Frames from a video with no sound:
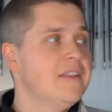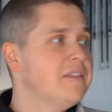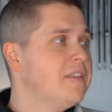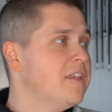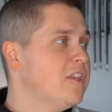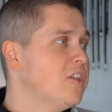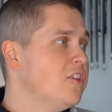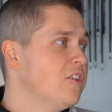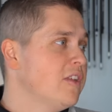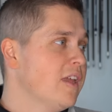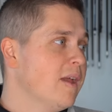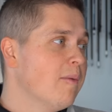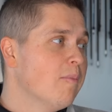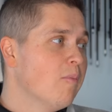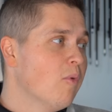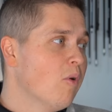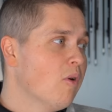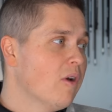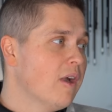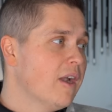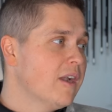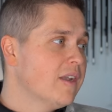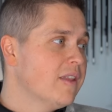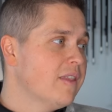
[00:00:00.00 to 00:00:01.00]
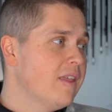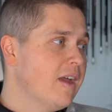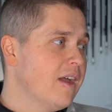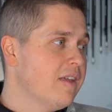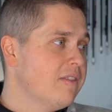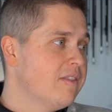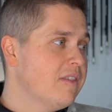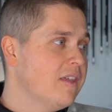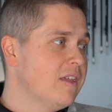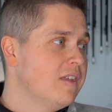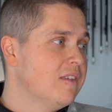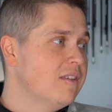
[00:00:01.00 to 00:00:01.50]
didn't think you'd get more out of
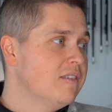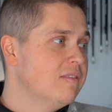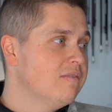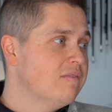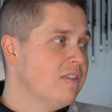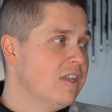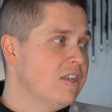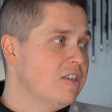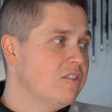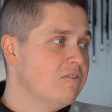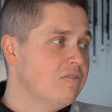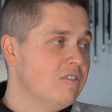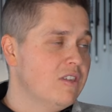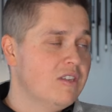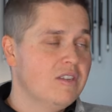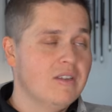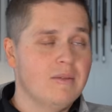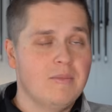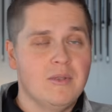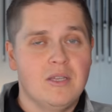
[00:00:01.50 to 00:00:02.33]
that than than you did.